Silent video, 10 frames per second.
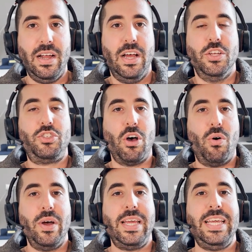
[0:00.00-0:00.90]

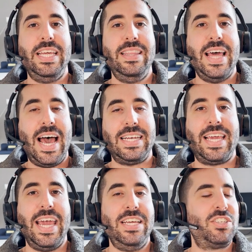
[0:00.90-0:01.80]
So in that
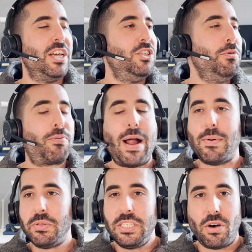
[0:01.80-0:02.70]
case, you
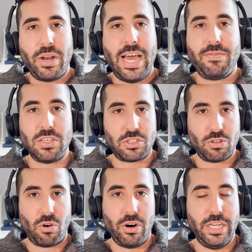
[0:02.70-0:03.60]
probably don't have the
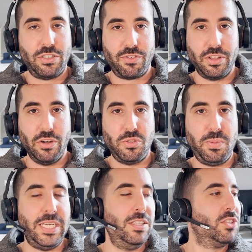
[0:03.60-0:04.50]
storage for those
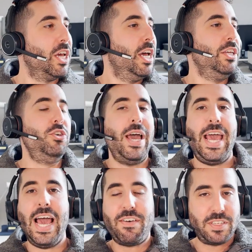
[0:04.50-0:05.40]
beans. You
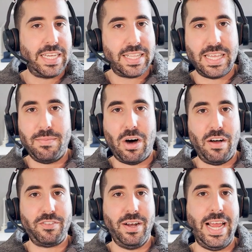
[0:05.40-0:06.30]
have to get them
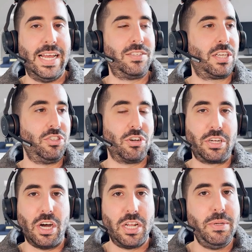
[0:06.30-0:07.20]
off your hands because you're
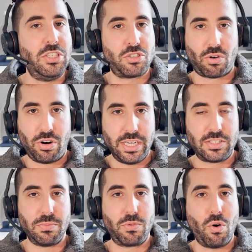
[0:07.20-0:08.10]
gonna be storing
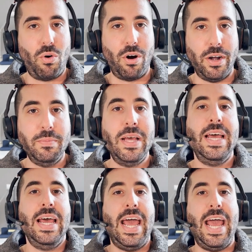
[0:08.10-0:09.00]
some corn,
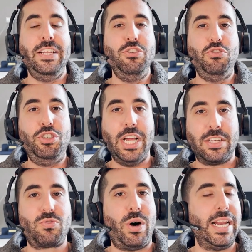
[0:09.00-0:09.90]
and you
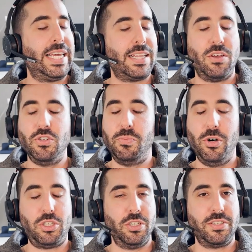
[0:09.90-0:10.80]
just want to get those
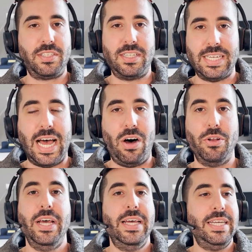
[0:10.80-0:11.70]
bushels to
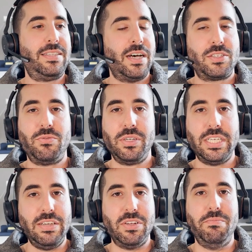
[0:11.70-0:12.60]
town. It doesn't
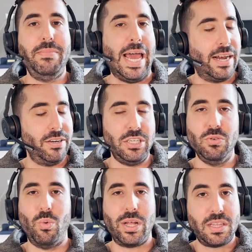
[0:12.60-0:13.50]
really even matter to
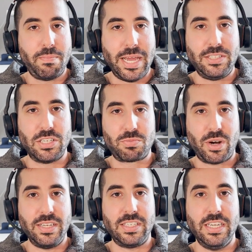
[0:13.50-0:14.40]
you what the basis
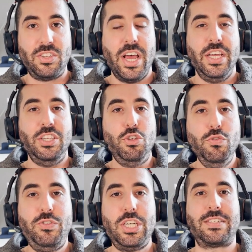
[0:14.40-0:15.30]
price is.
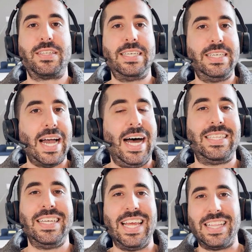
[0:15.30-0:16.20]
You've just got
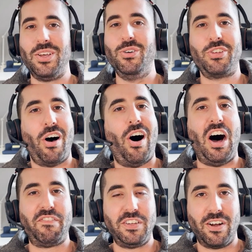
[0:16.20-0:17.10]
to get those
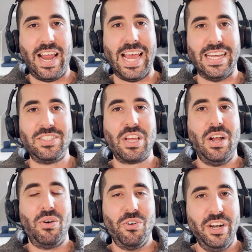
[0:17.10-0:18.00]
off your hands
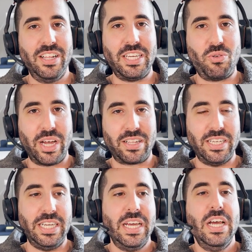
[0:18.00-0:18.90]
really
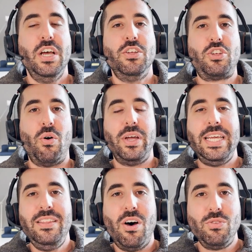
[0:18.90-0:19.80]
quickly. So
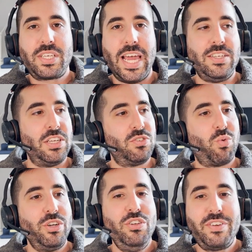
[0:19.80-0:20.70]
in those cases
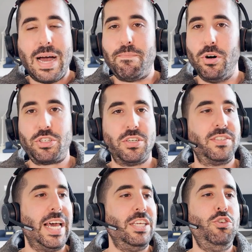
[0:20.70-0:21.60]
where you've got
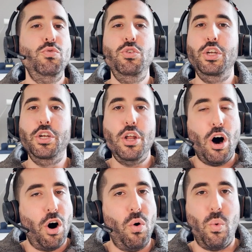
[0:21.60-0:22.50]
bushels that you
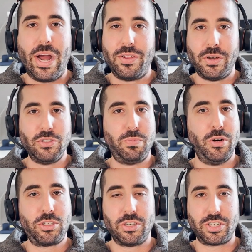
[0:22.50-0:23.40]
know where those
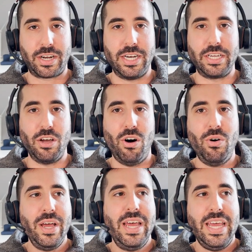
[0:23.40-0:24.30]
bushels are gonna
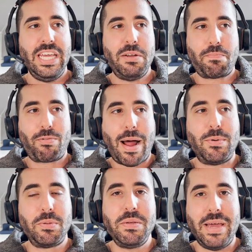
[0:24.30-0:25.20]
go, it
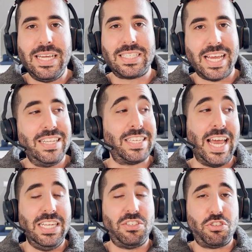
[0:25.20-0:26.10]
probably makes sense
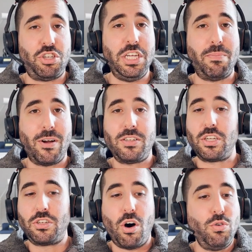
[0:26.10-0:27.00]
and is cheaper
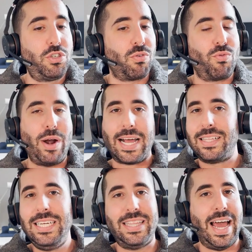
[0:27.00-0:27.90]
to go
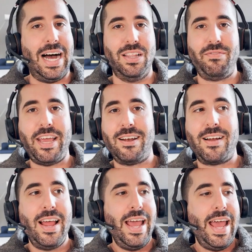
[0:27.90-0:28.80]
directly to the
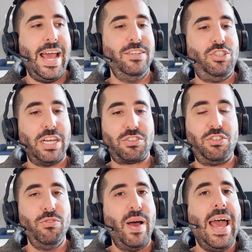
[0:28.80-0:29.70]
elevator and just
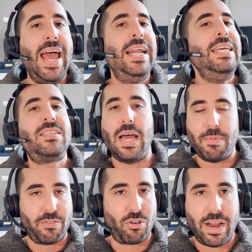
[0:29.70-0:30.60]
do any type
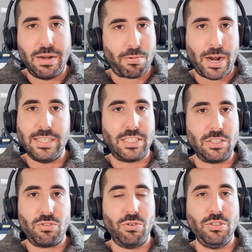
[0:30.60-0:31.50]
of grain
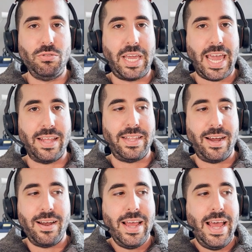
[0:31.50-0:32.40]
pricing tool you can
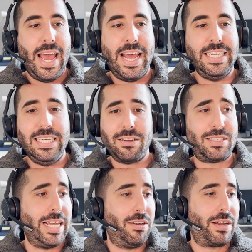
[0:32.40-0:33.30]
there, and either
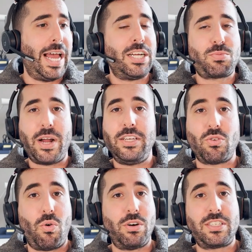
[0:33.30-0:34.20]
take your cash price
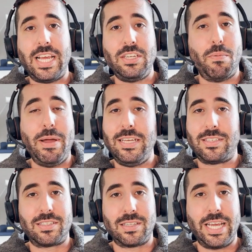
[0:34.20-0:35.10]
or set your
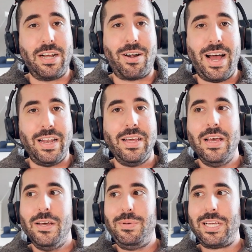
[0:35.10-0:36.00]
basis later on
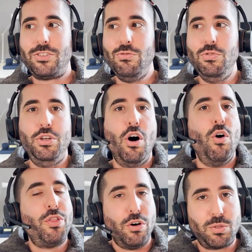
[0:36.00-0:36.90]
because you
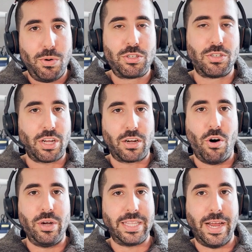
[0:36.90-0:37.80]
know those bushels are
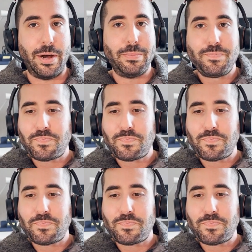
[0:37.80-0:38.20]
going there.